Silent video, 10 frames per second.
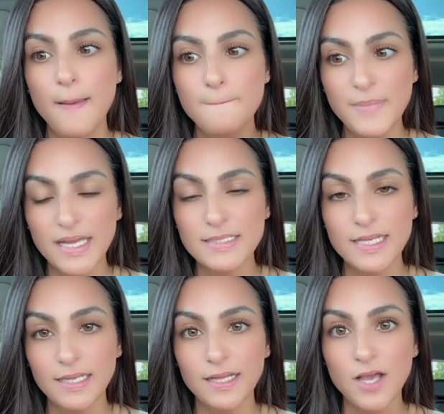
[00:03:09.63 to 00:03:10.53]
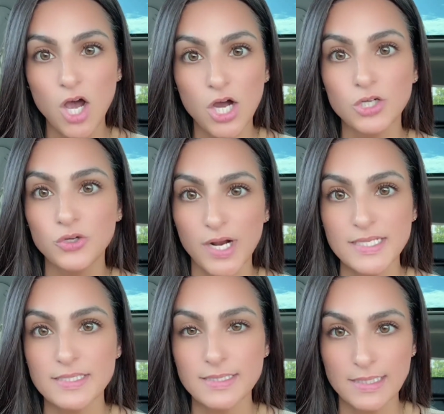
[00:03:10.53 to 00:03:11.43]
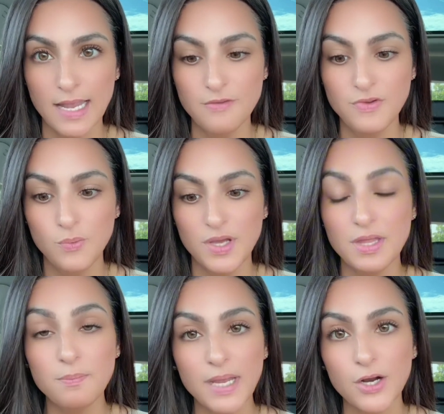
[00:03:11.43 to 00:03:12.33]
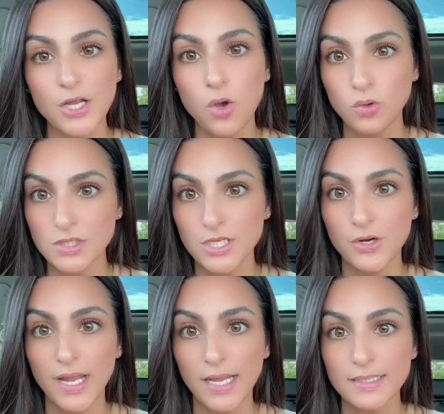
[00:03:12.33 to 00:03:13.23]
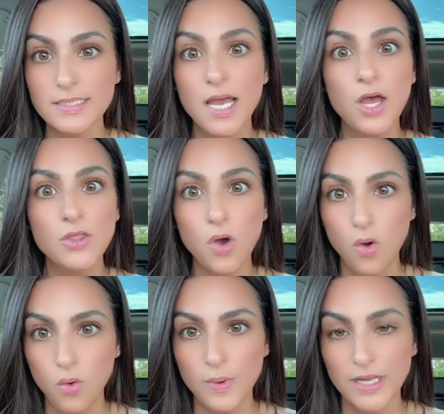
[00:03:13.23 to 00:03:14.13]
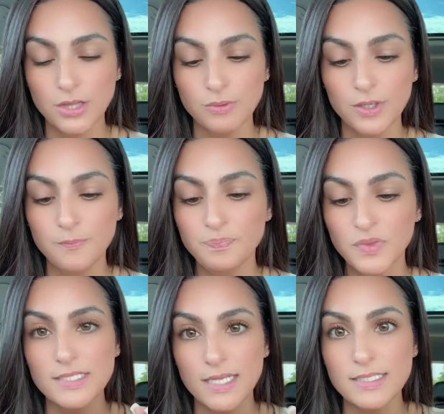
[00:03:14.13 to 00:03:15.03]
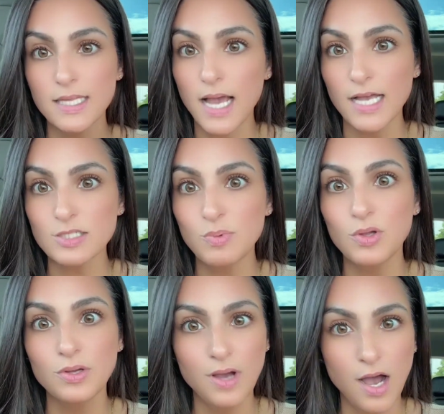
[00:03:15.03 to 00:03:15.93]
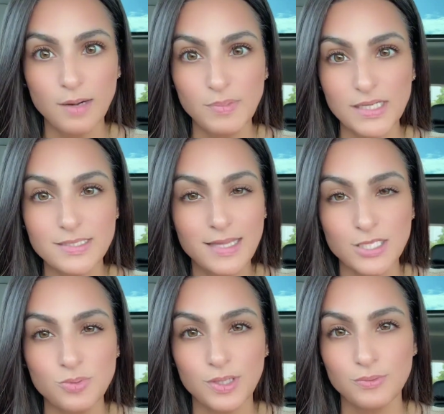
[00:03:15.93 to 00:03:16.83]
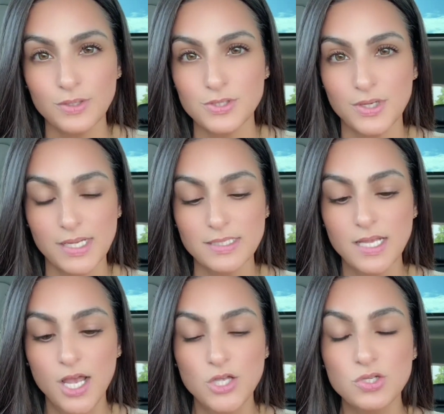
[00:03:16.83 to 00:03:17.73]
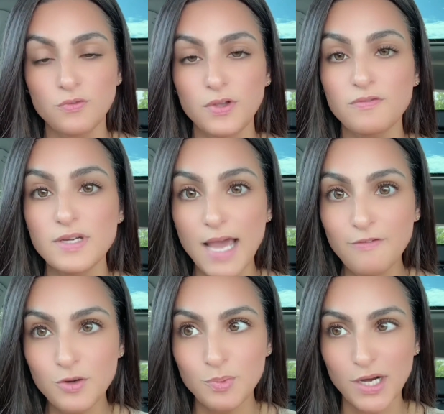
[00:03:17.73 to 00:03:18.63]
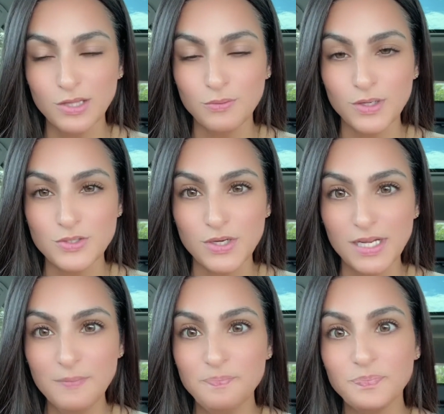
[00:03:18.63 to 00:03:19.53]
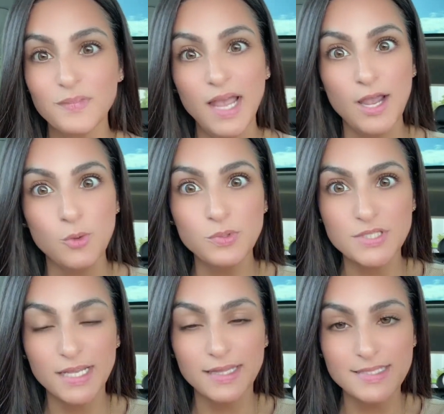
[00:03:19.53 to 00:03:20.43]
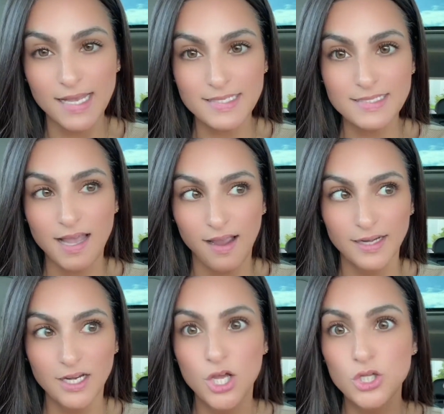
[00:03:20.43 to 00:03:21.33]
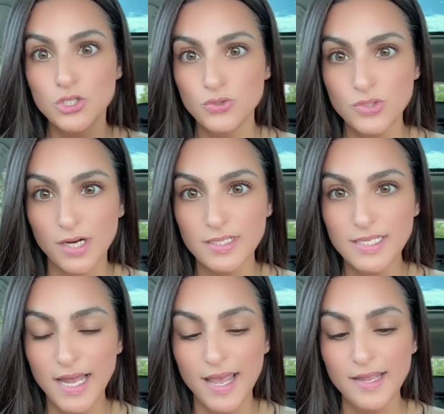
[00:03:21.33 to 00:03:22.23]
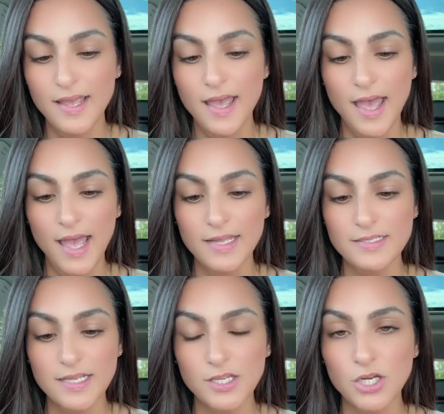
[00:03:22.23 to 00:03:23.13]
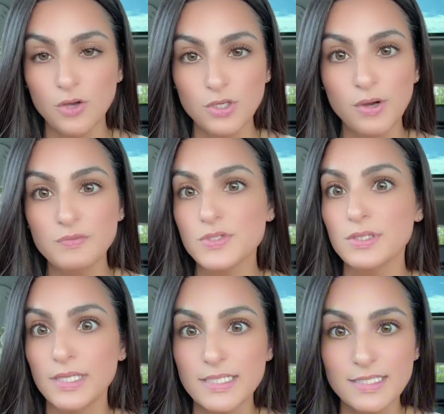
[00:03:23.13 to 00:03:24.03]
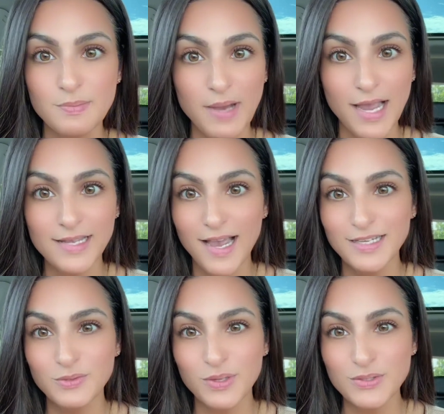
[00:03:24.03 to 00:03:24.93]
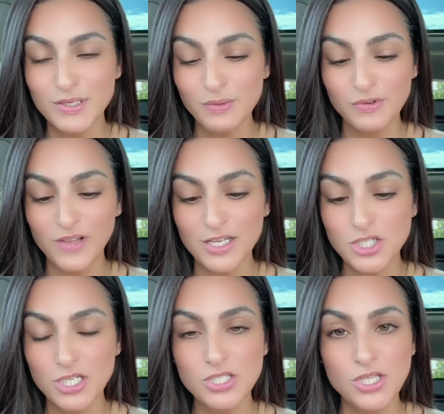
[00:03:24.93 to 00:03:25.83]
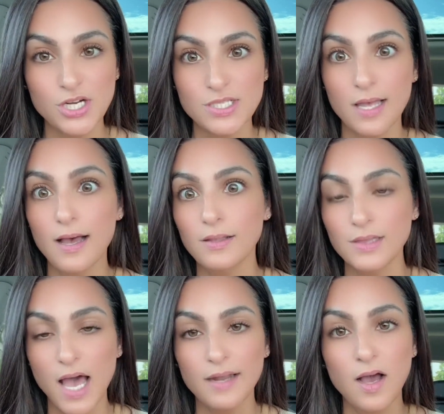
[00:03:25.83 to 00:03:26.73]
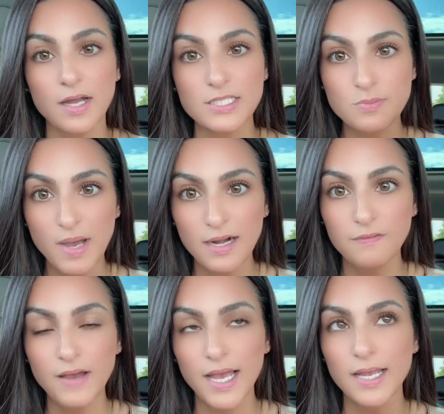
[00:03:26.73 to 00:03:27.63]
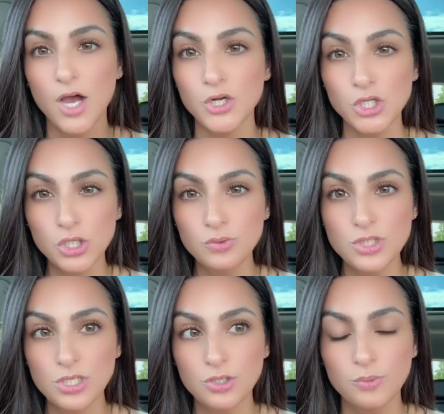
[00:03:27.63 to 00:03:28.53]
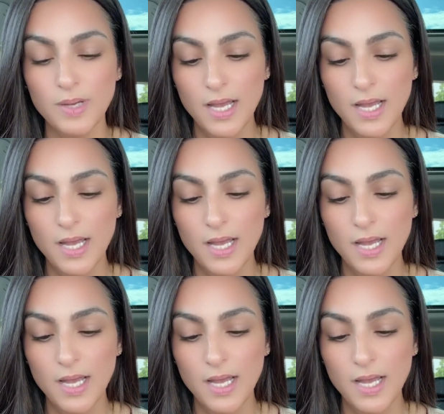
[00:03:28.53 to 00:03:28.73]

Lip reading: meditating on Christ's life with Mary holding your hand the whole way through. This is the gospel on beats. That's what a rosary is. So if you've never prayed the rosary, I hope you take this as a sign to start today. And you don't have to listen to my guided rosary reflection. There's a lot on Spotify, on YouTube,